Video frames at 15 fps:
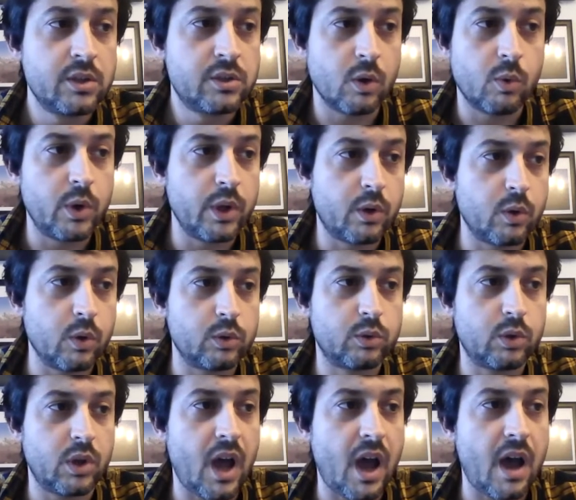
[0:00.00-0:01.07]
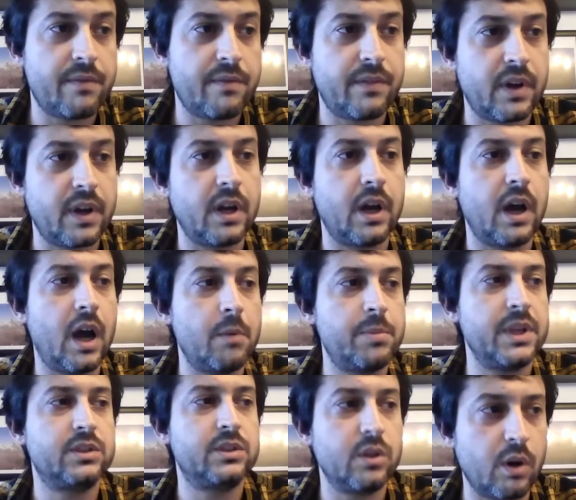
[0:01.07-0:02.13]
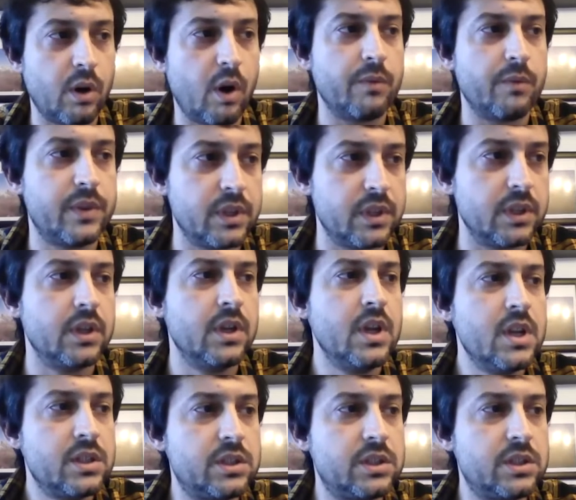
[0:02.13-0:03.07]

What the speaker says: so we could have a picture of the